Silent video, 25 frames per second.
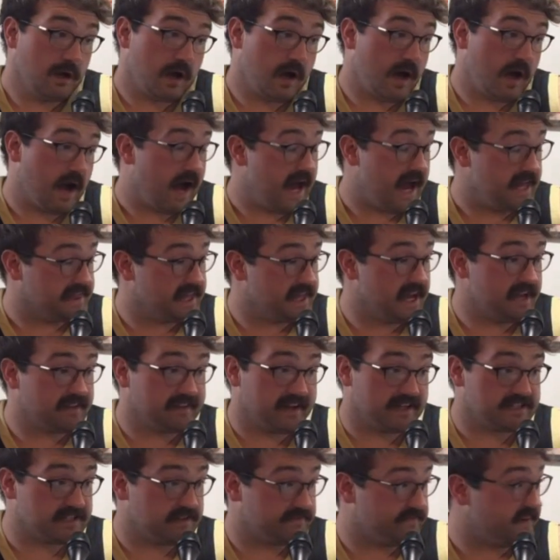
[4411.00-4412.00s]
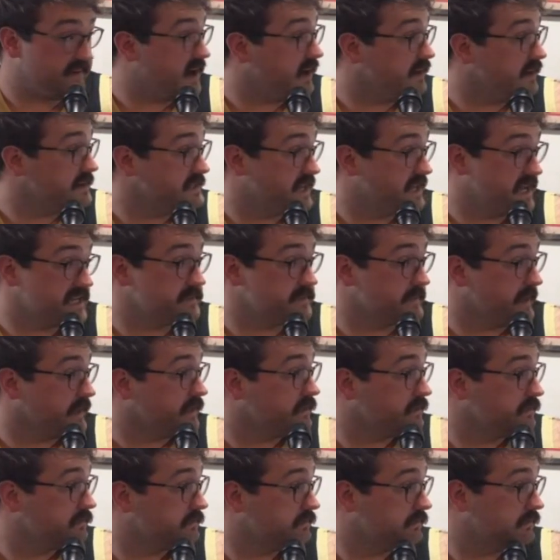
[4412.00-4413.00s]
I think that's a fair assessment.
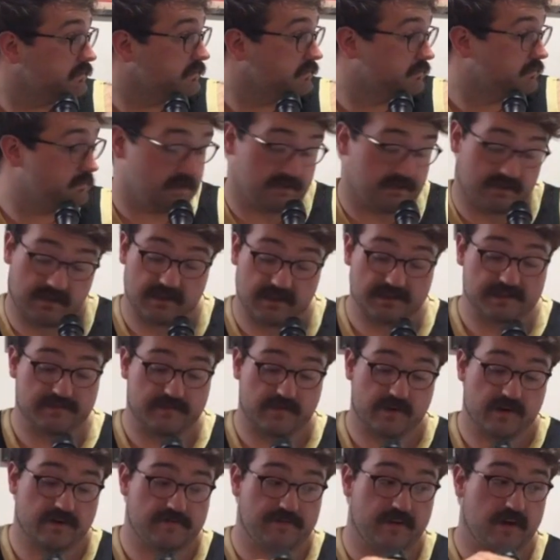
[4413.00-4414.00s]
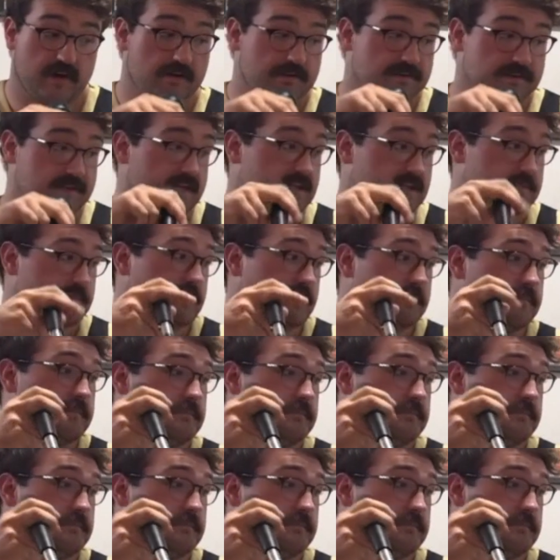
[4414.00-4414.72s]
I think that's a very fair assessment.